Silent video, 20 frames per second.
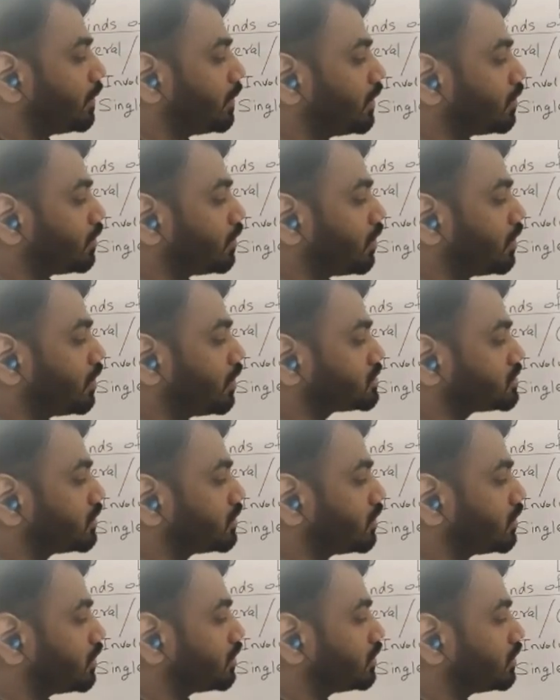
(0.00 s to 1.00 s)
because
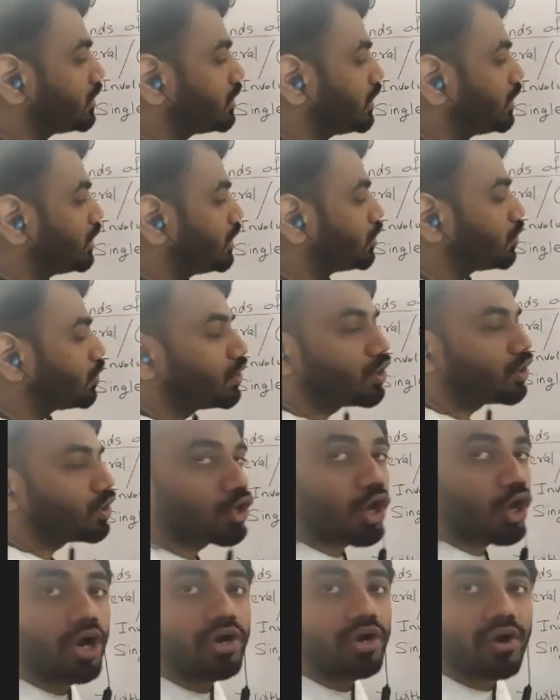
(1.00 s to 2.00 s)
they don't
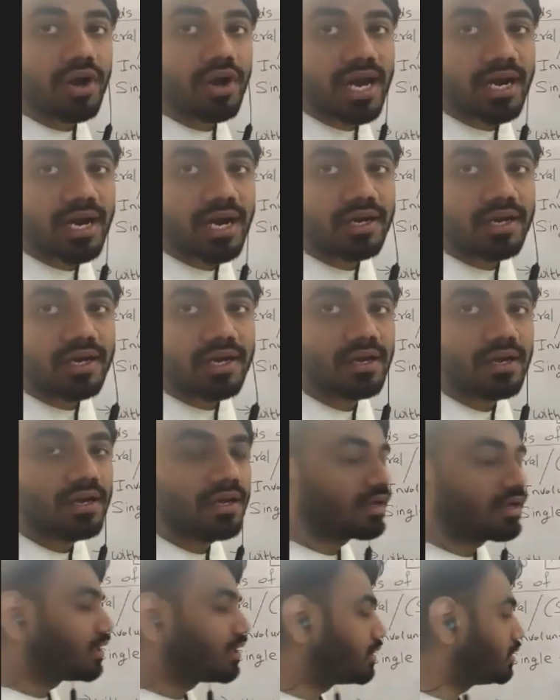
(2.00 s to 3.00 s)
contract.
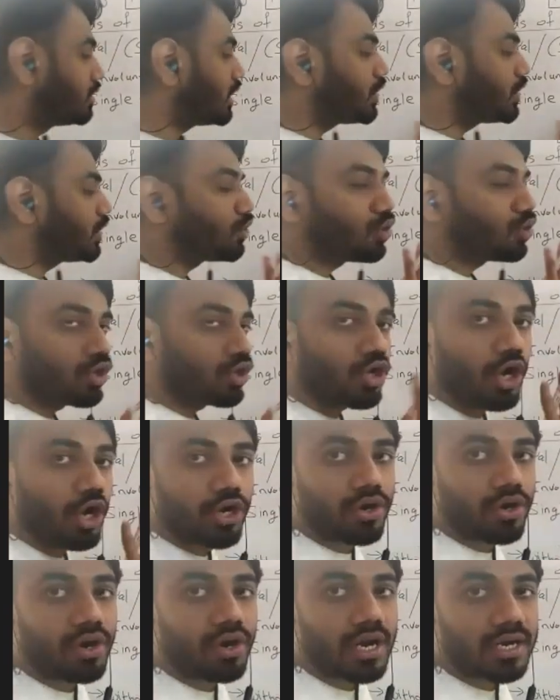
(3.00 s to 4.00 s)
They don't
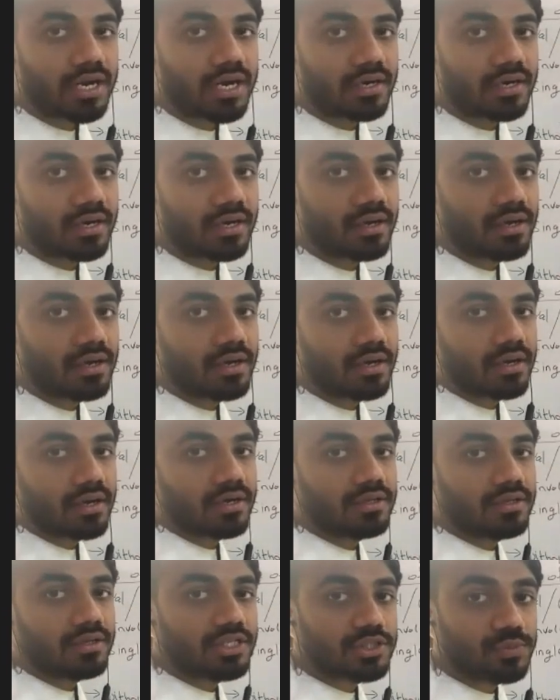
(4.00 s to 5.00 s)
contract
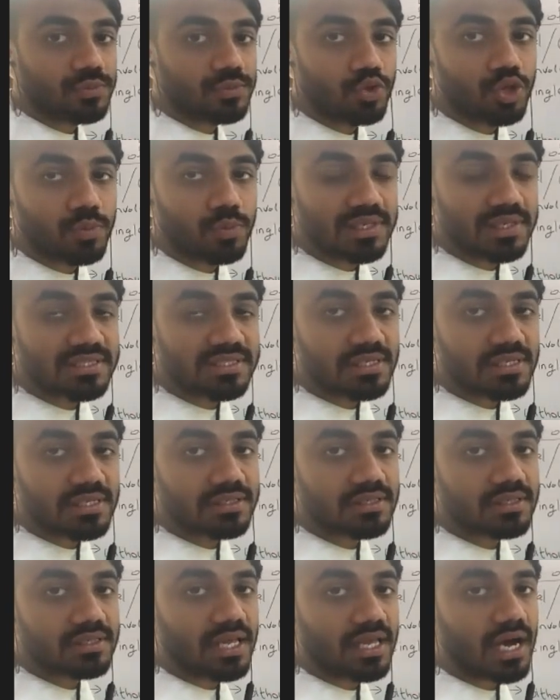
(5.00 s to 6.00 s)
the smooth muscles.
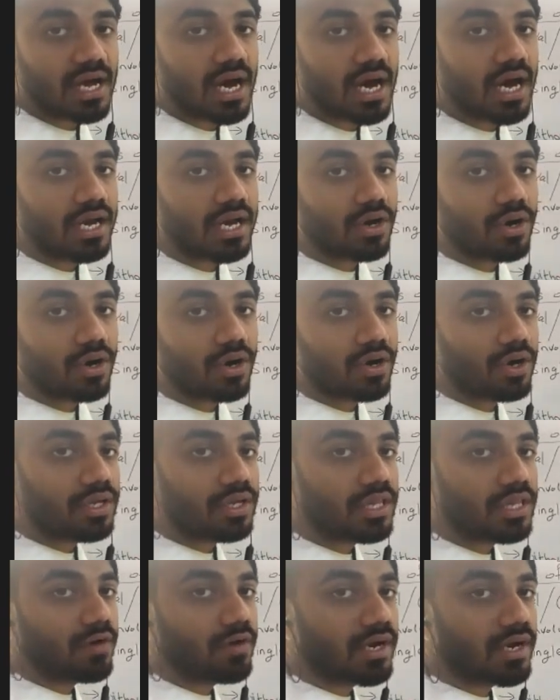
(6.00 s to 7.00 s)
They are
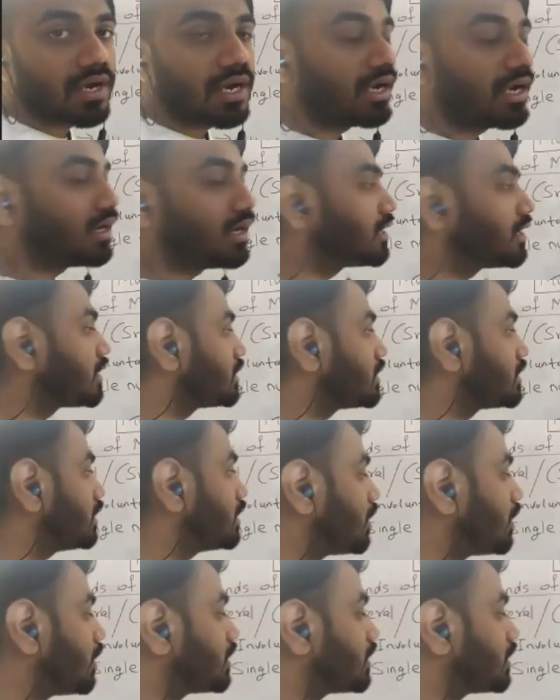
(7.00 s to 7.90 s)
in our internal